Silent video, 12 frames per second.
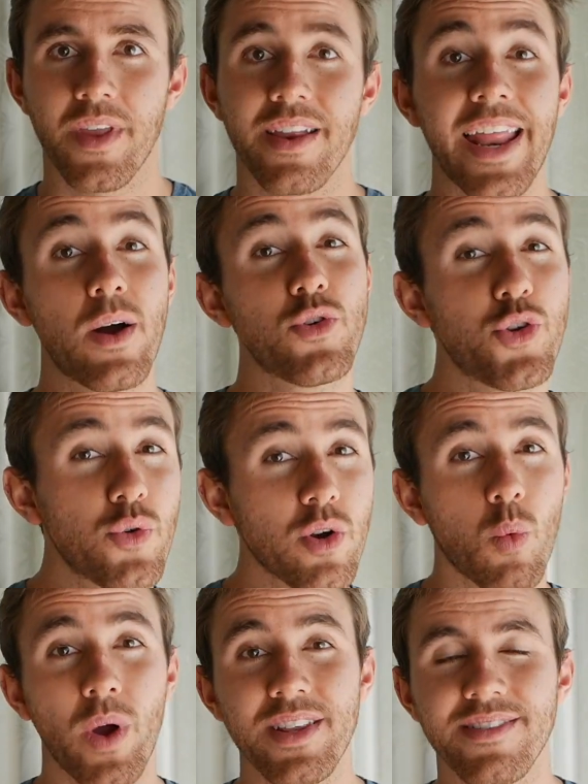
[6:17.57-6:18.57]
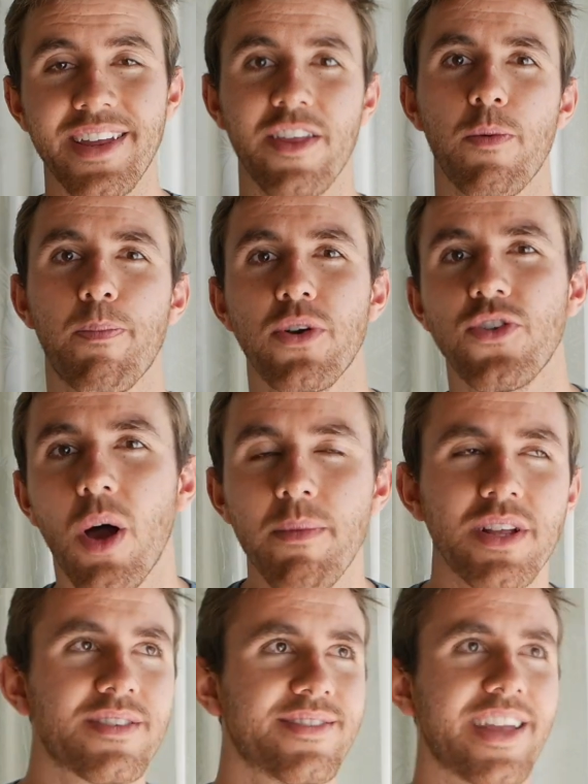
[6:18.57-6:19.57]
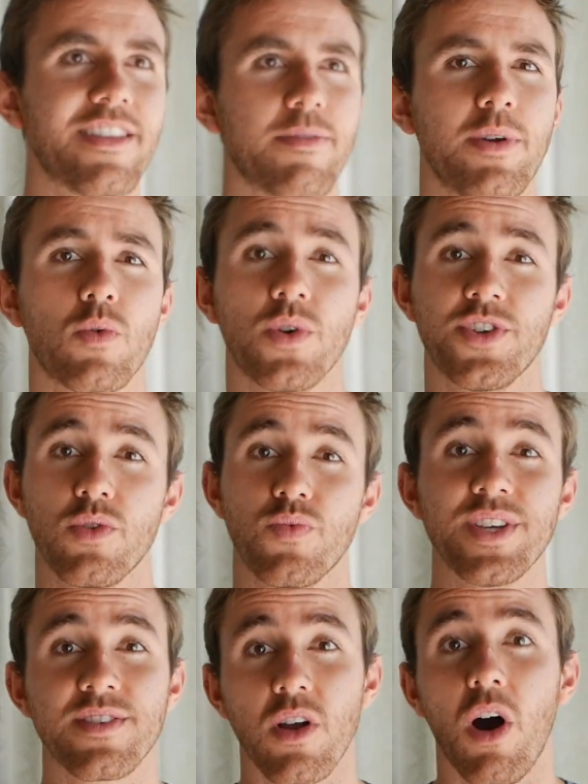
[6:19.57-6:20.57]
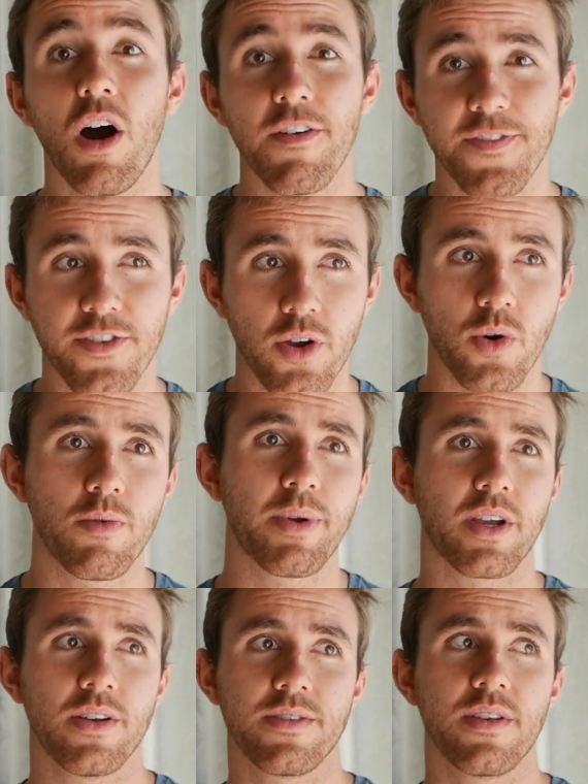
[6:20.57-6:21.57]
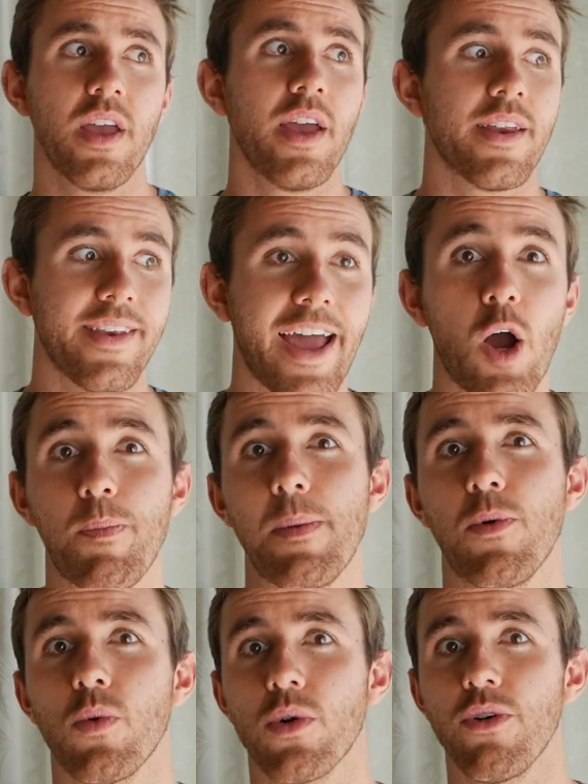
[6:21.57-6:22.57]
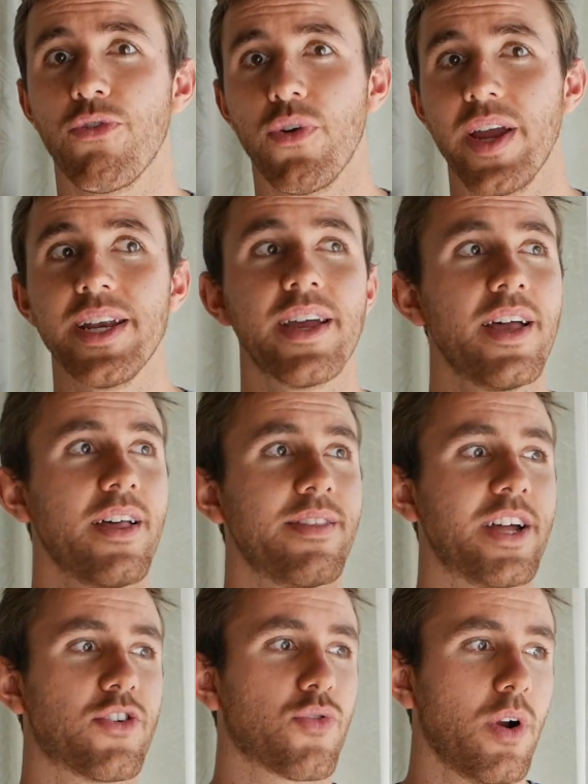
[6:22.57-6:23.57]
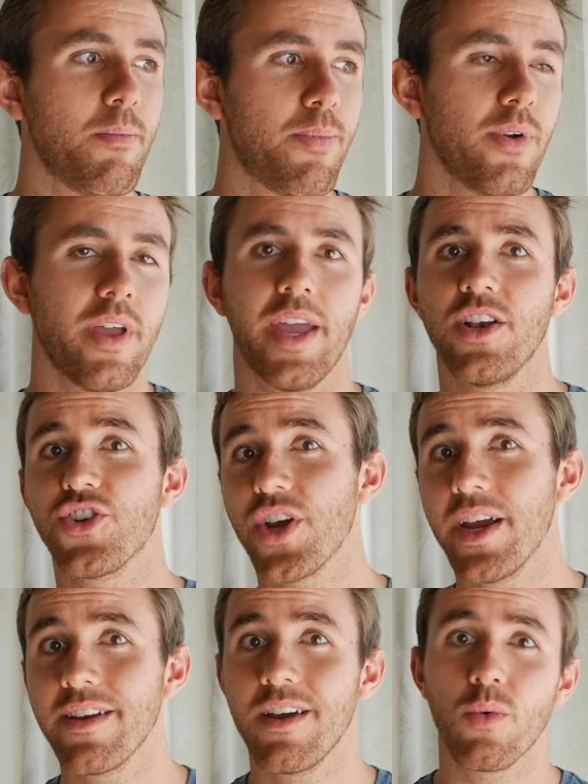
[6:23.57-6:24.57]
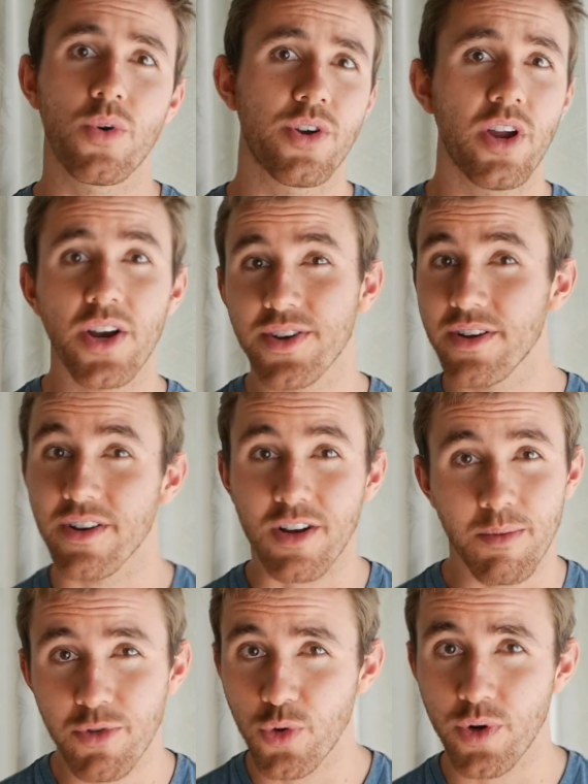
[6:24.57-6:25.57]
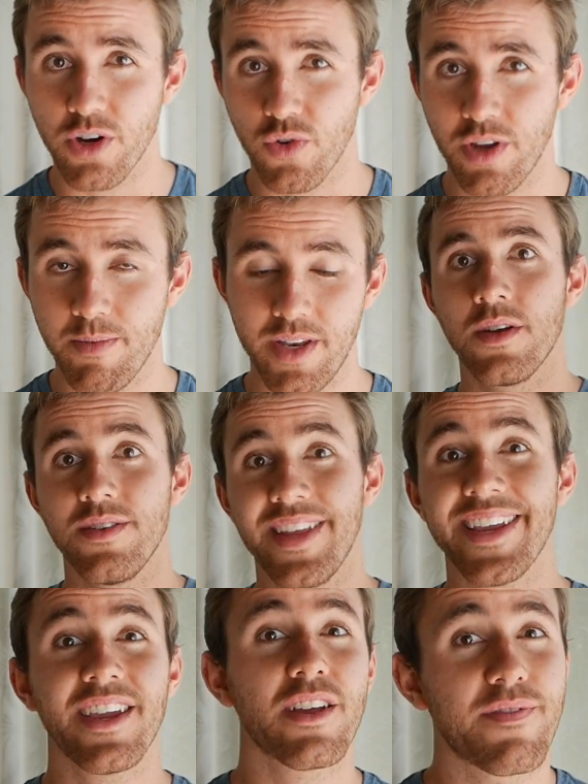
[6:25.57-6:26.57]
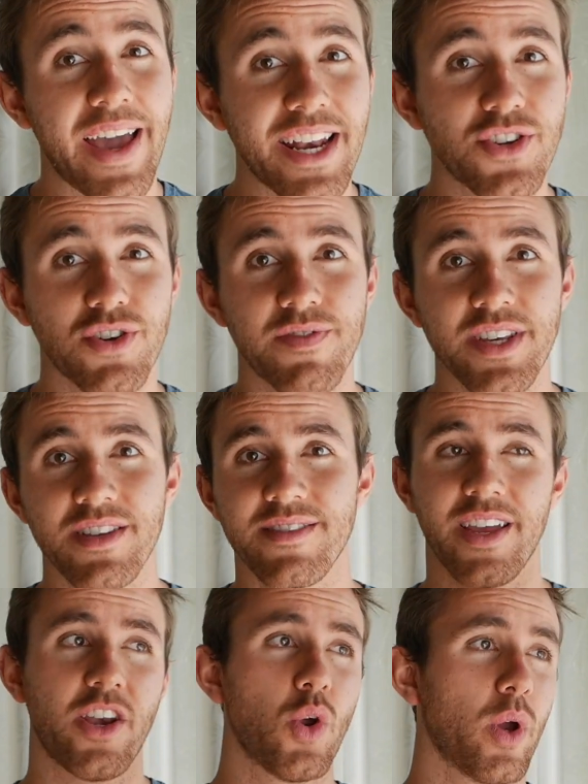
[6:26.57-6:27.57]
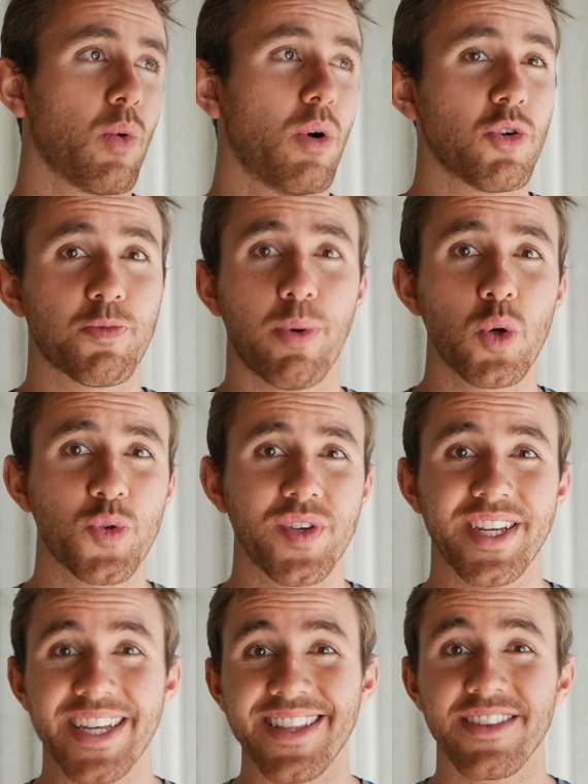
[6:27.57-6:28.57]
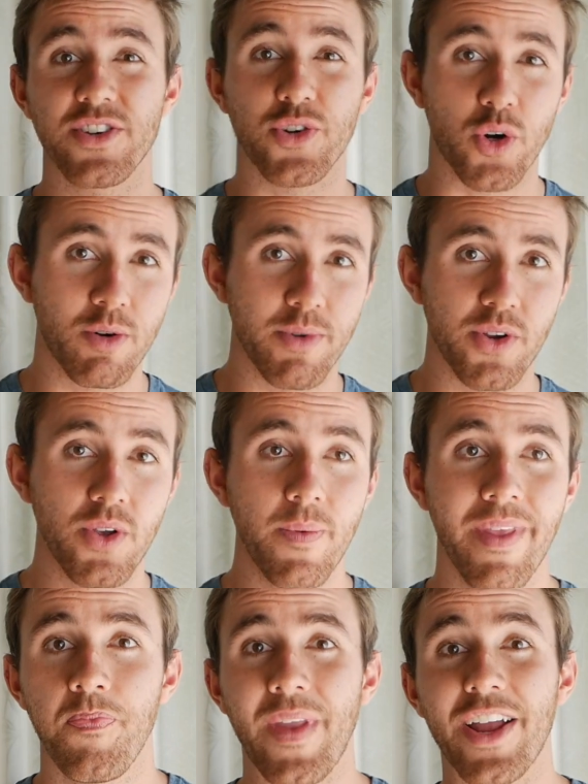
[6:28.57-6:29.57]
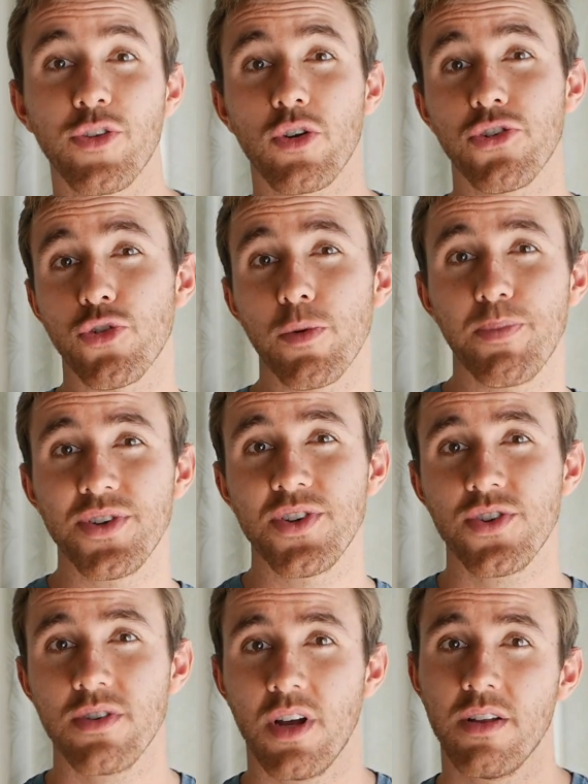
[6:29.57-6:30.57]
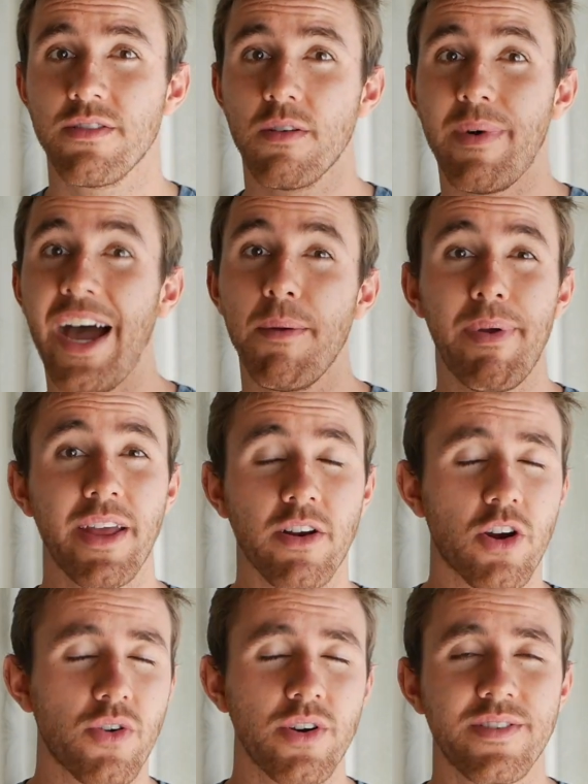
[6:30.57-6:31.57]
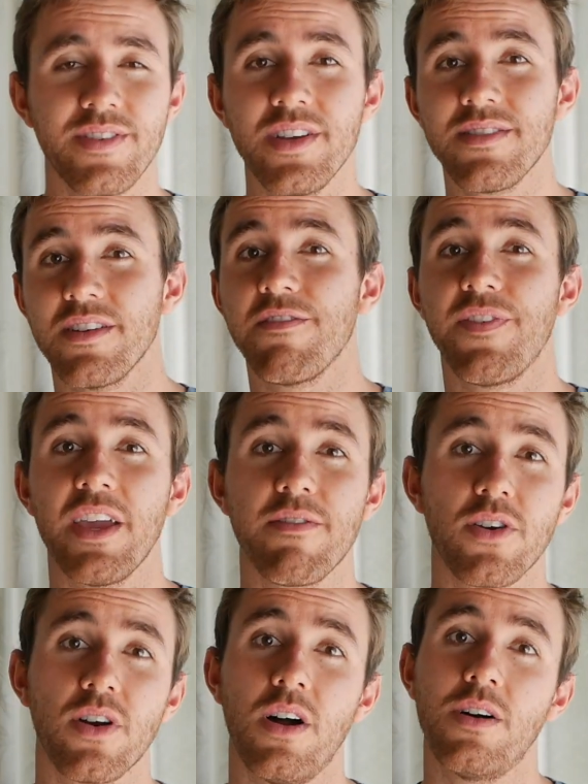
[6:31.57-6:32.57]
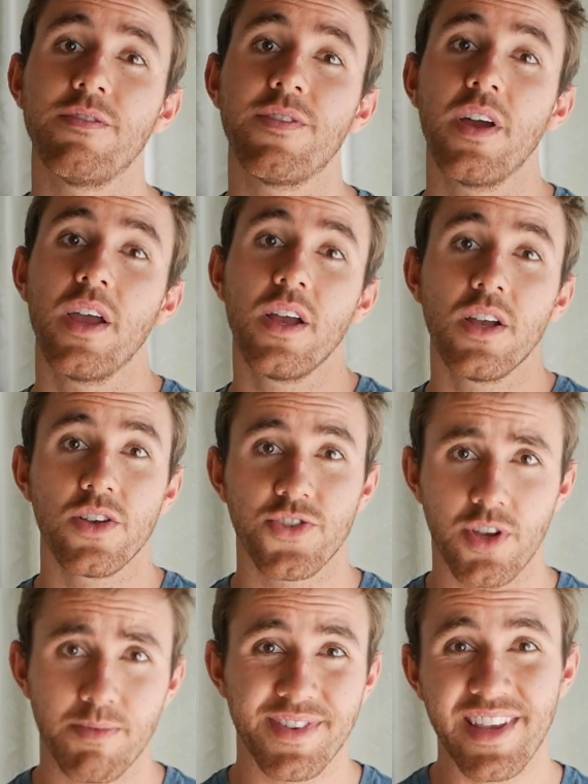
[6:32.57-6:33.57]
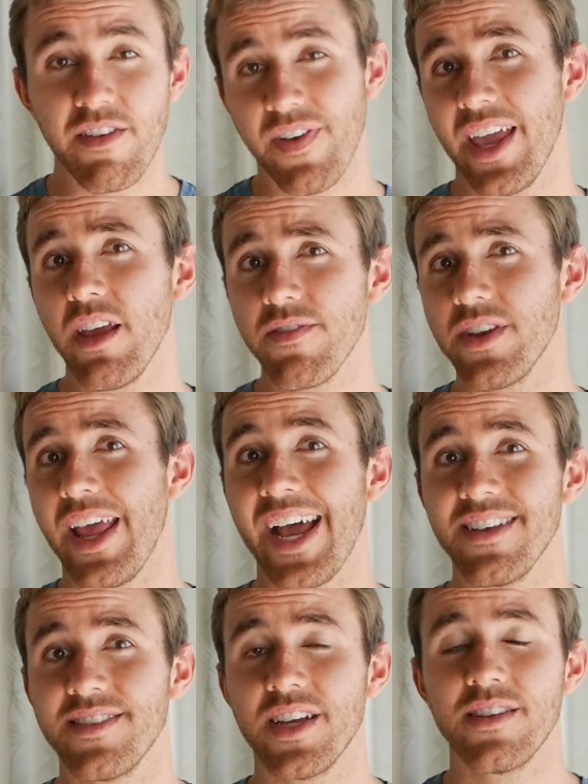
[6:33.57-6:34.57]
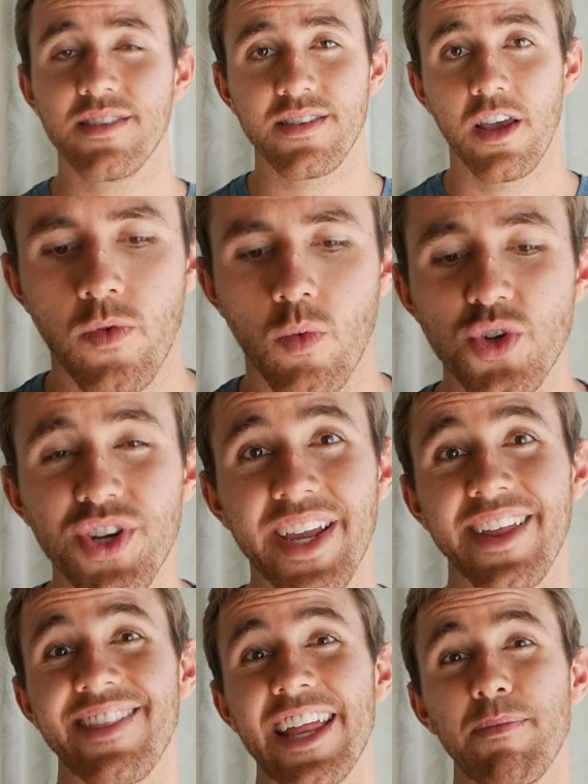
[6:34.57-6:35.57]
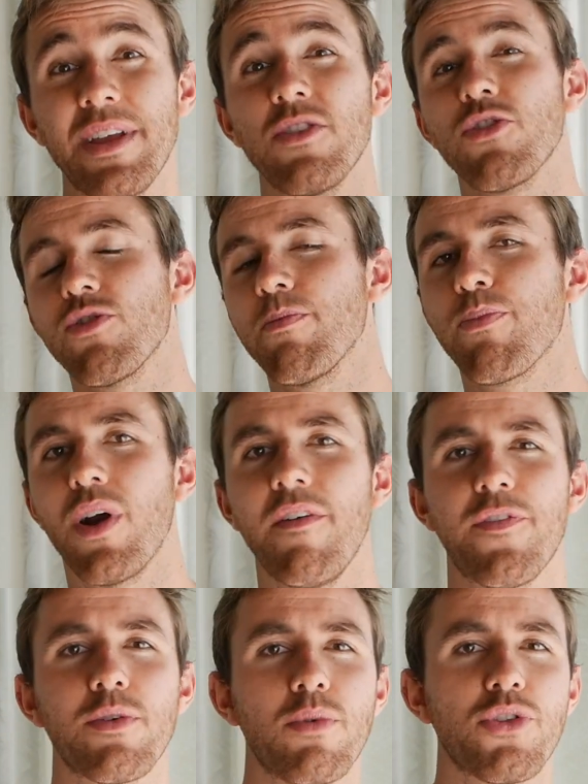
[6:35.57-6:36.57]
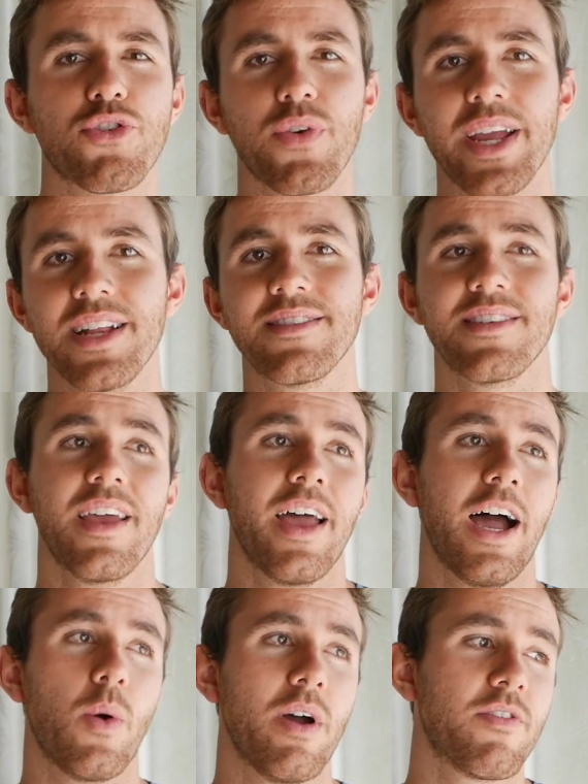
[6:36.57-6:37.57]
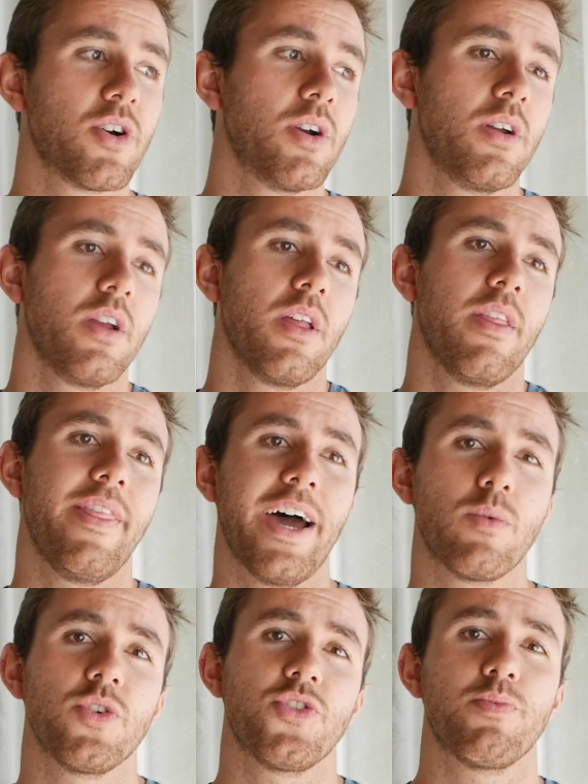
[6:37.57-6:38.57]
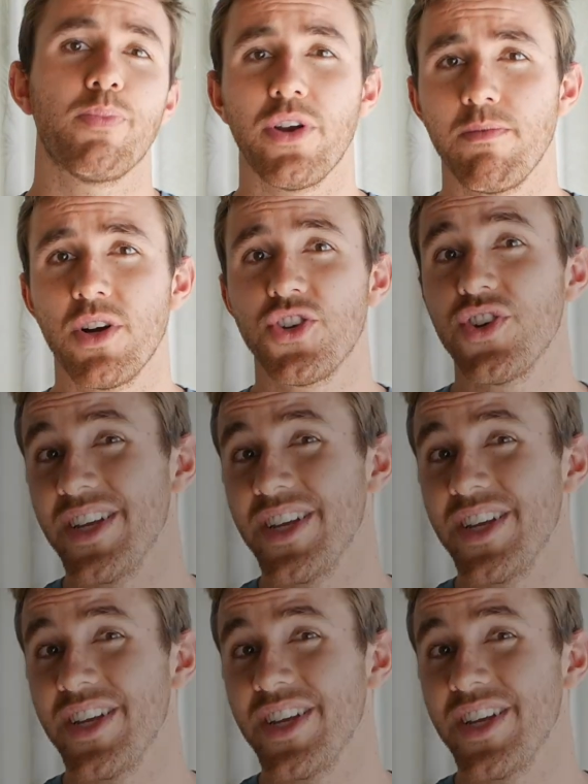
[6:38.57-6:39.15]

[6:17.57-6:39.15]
Now, during Wednesday, the predominant sentiment was a risk-off tone because now people were afraid that Trump and China were not going to come to an agreement. Taking advantage of this and knowing what was posted in the terminal, I took a short position on some high beta currencies in favor of some safe haven assets, which again led me into some profitable trades. However, that was pretty much